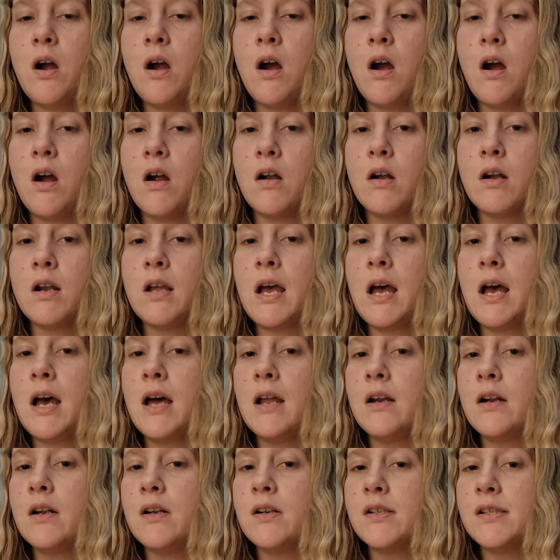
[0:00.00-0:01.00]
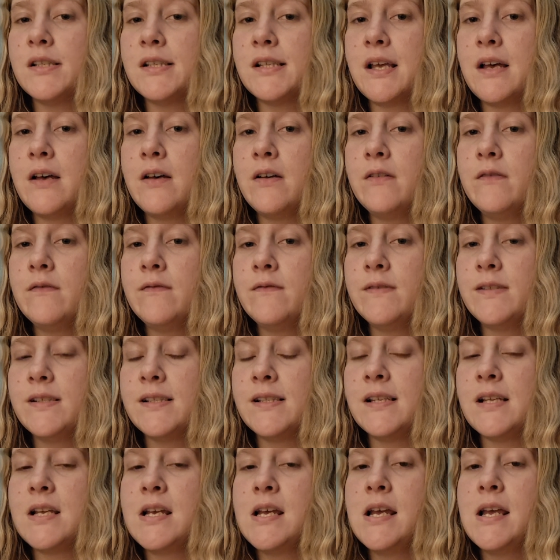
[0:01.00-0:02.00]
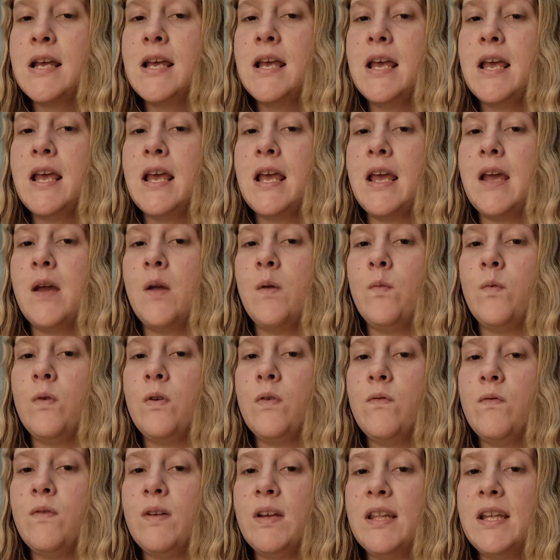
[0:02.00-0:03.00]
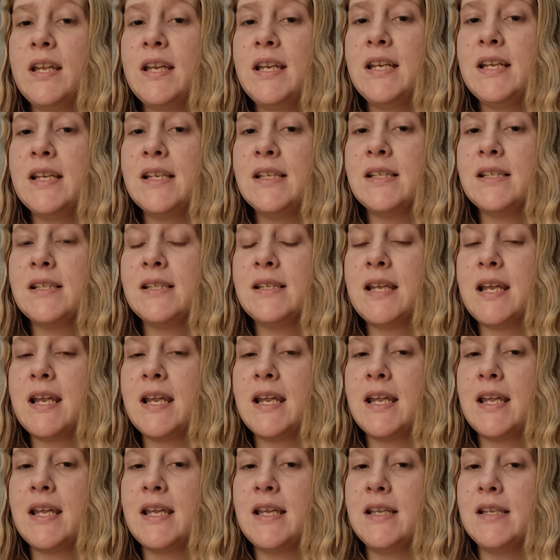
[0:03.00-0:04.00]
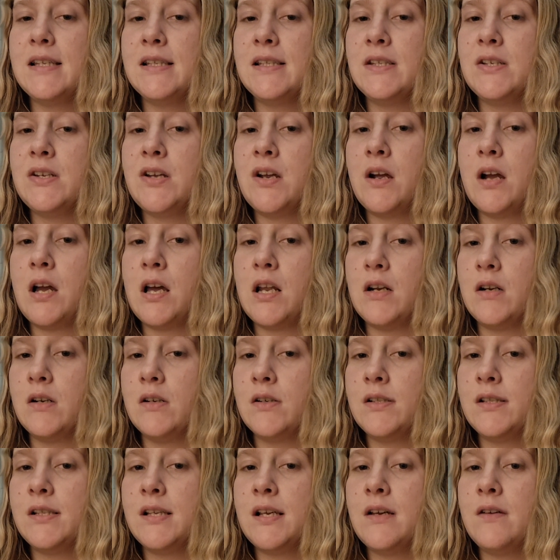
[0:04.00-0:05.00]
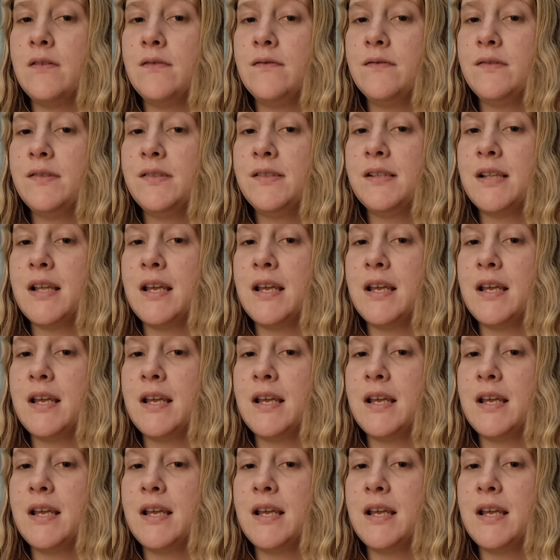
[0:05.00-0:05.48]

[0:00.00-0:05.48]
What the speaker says: hard on ourselves, and we really need to take it easier on ourselves.